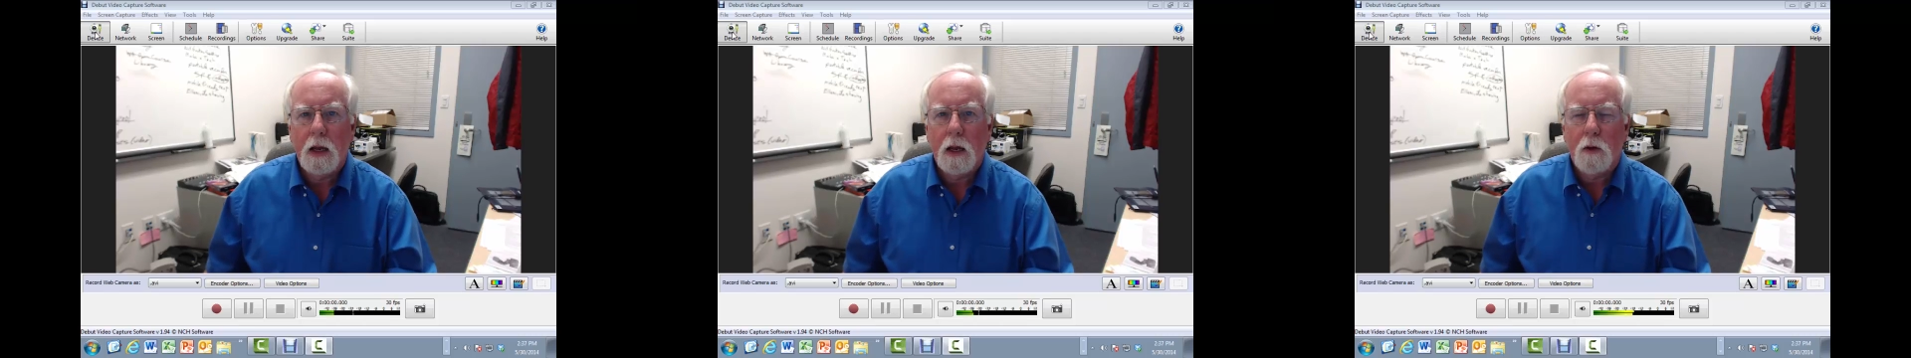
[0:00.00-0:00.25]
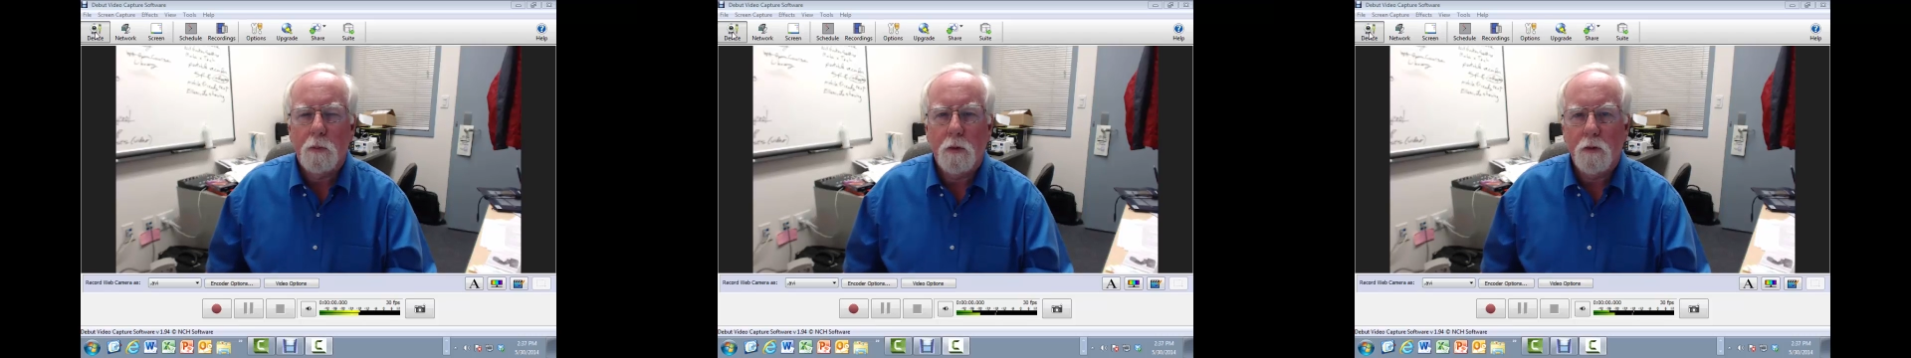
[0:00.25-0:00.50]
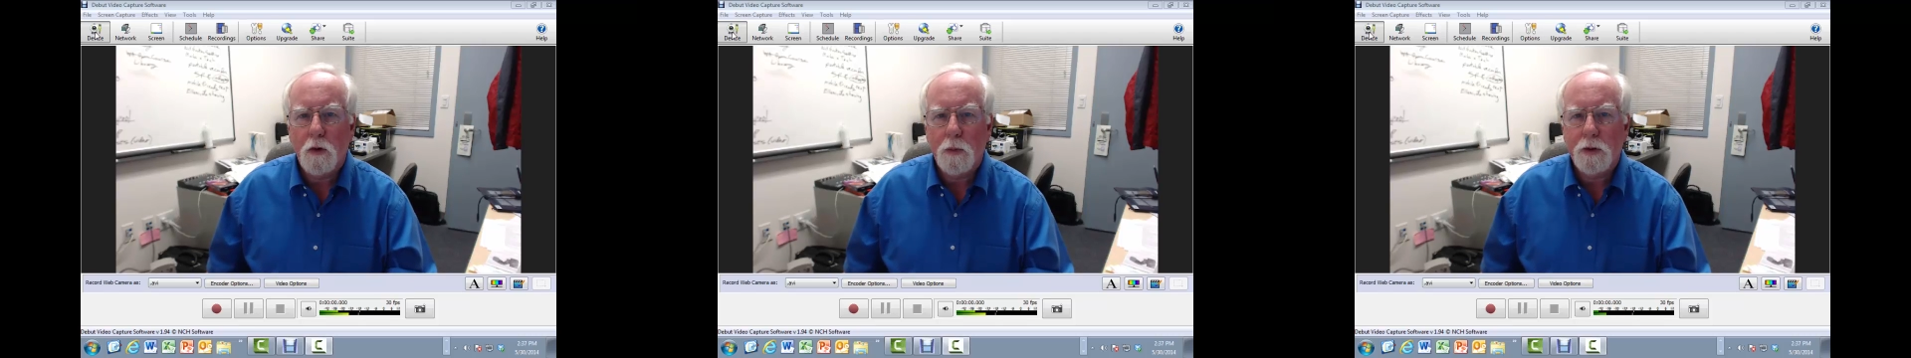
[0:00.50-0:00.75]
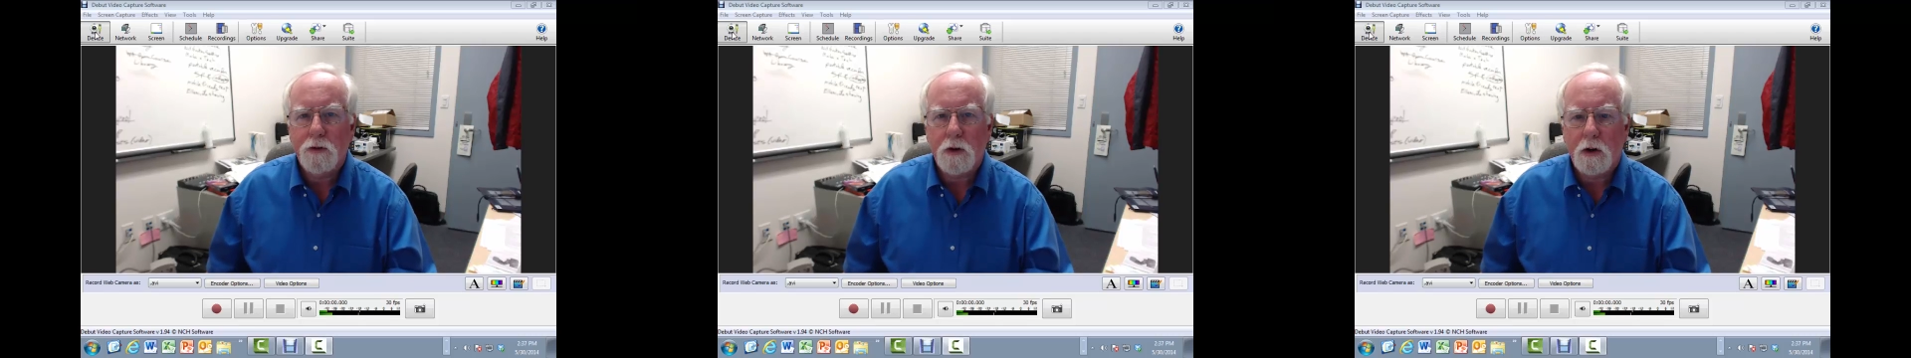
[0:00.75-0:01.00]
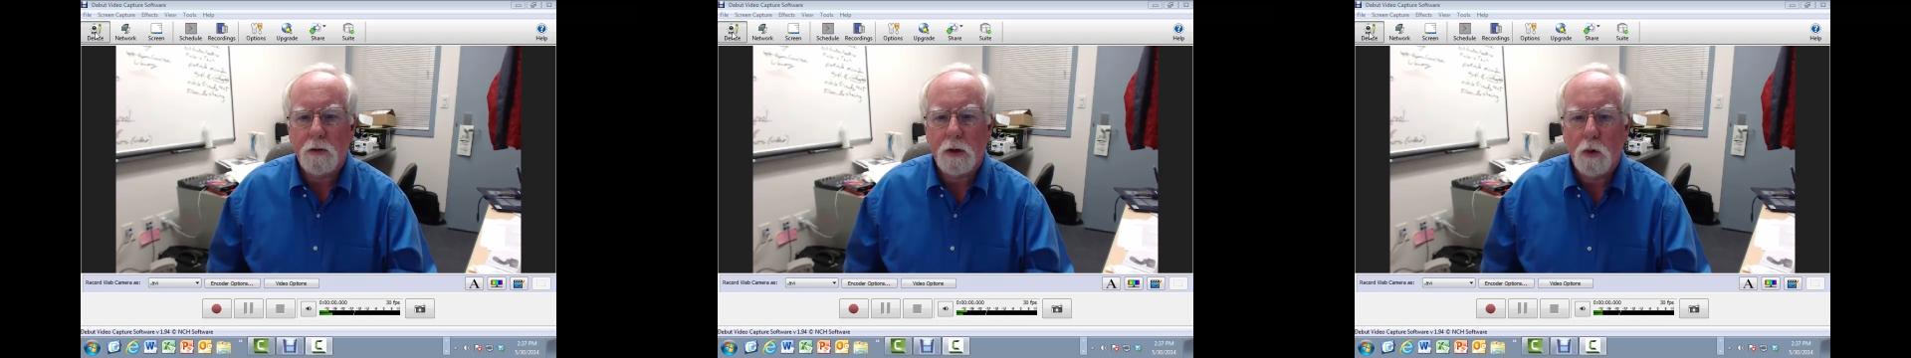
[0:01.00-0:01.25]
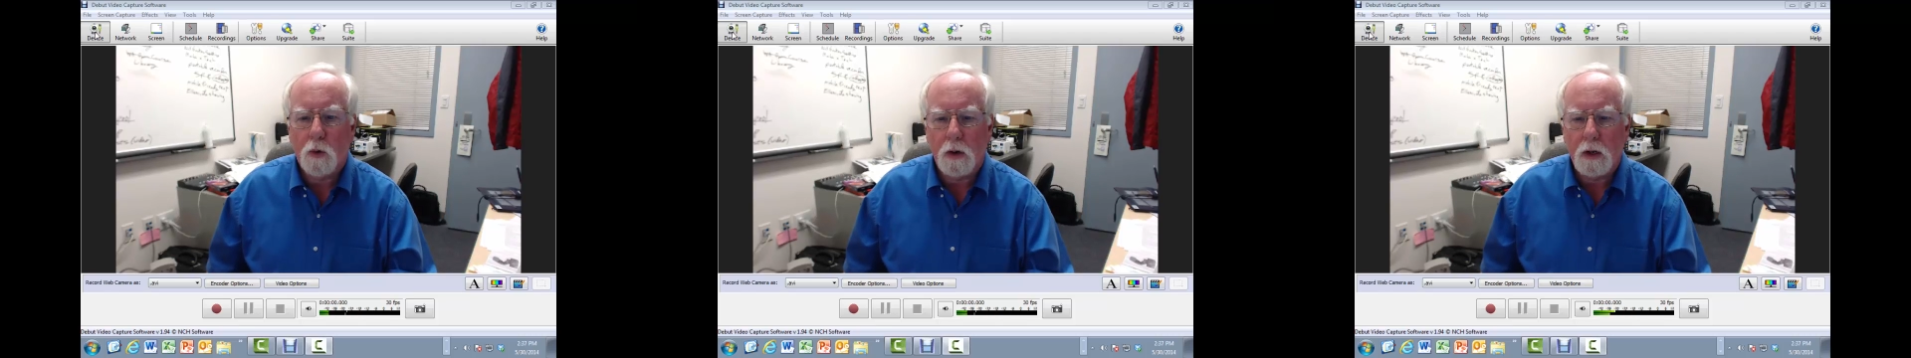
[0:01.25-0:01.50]
Before we start
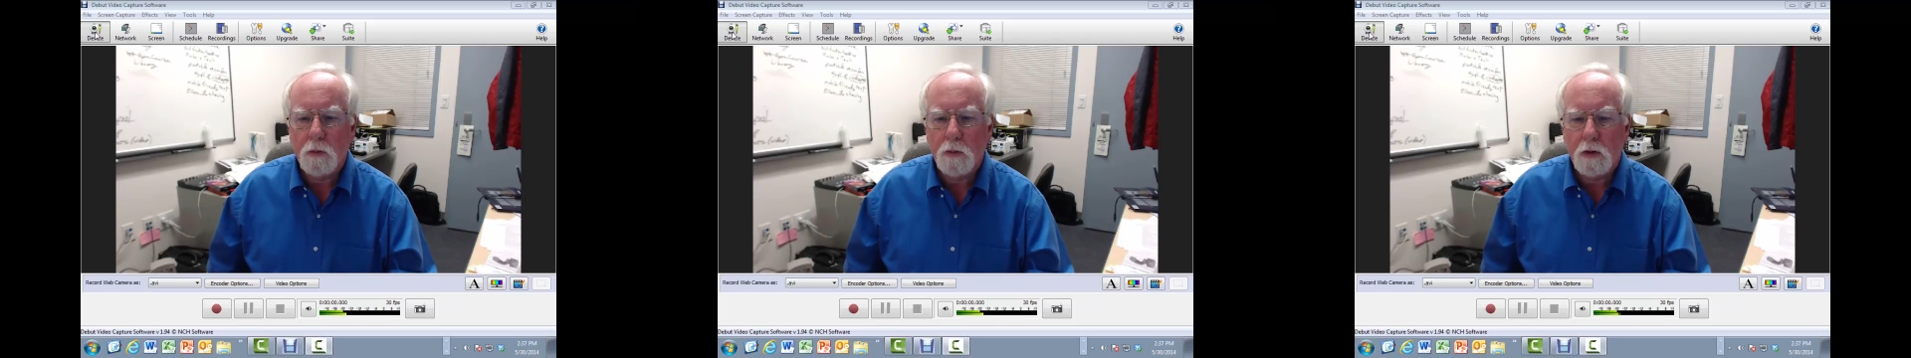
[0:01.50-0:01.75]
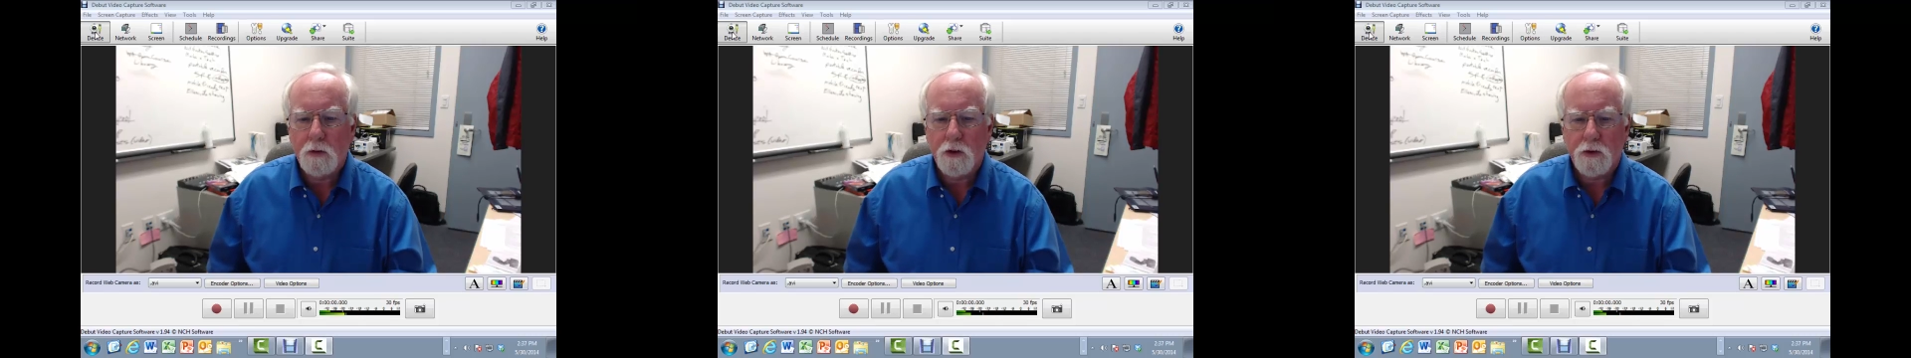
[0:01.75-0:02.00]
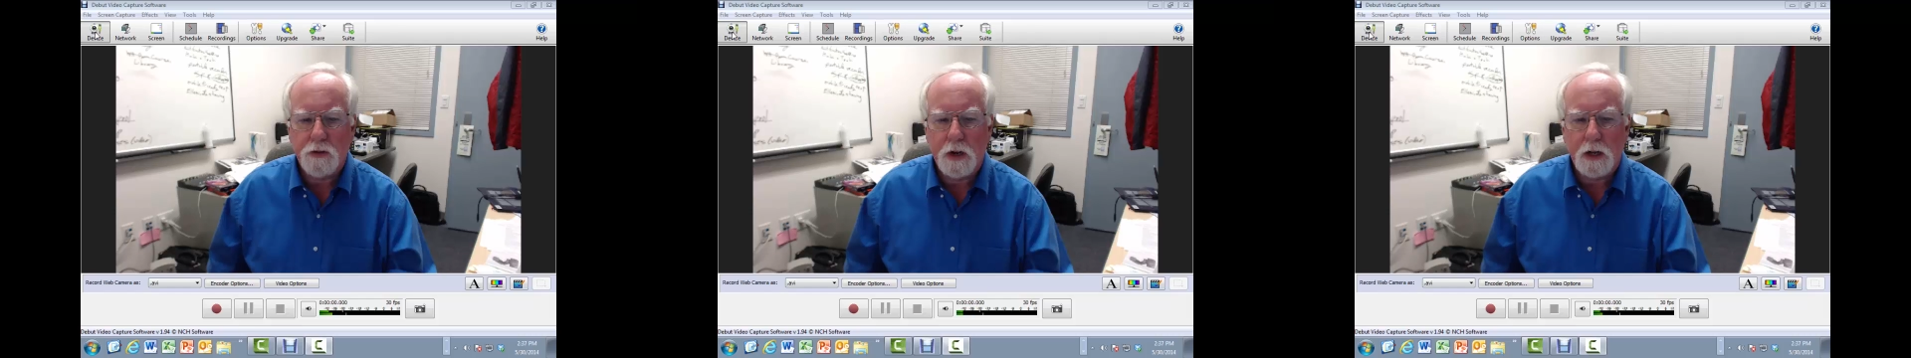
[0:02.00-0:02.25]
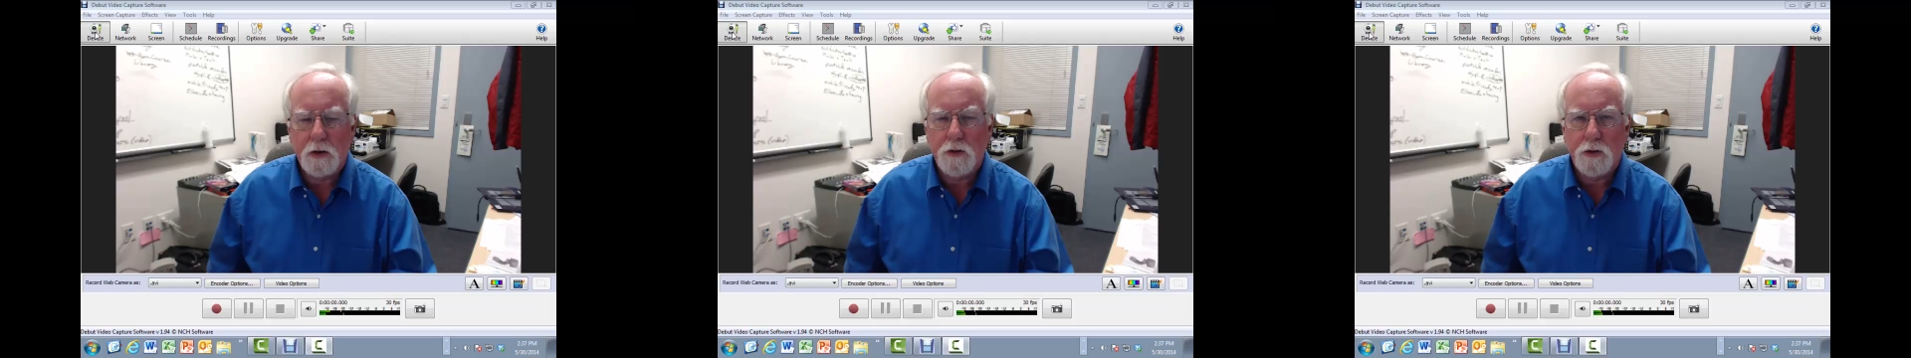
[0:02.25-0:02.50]
recording, we'll just need